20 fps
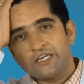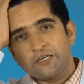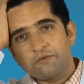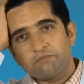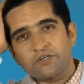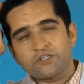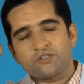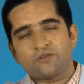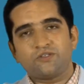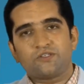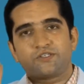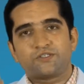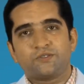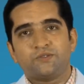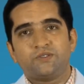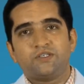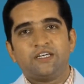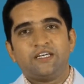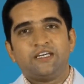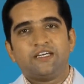but
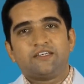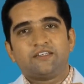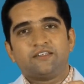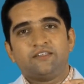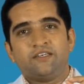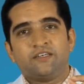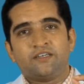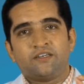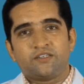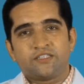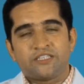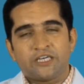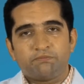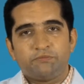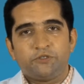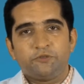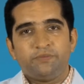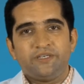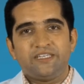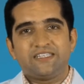also the
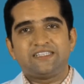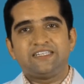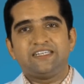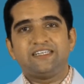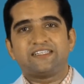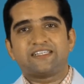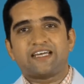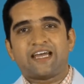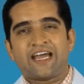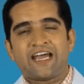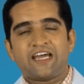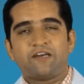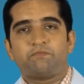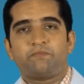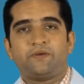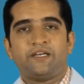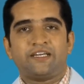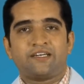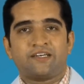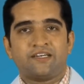WBCs and
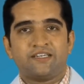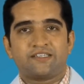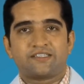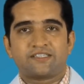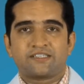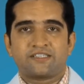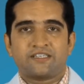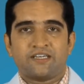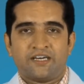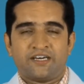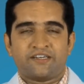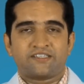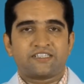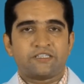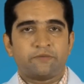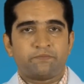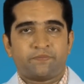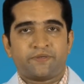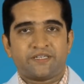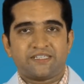platelets are
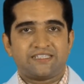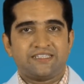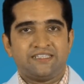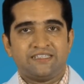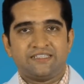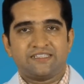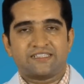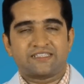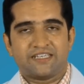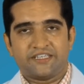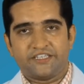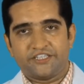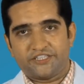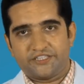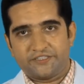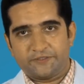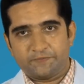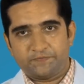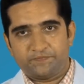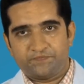suppressed in this condition.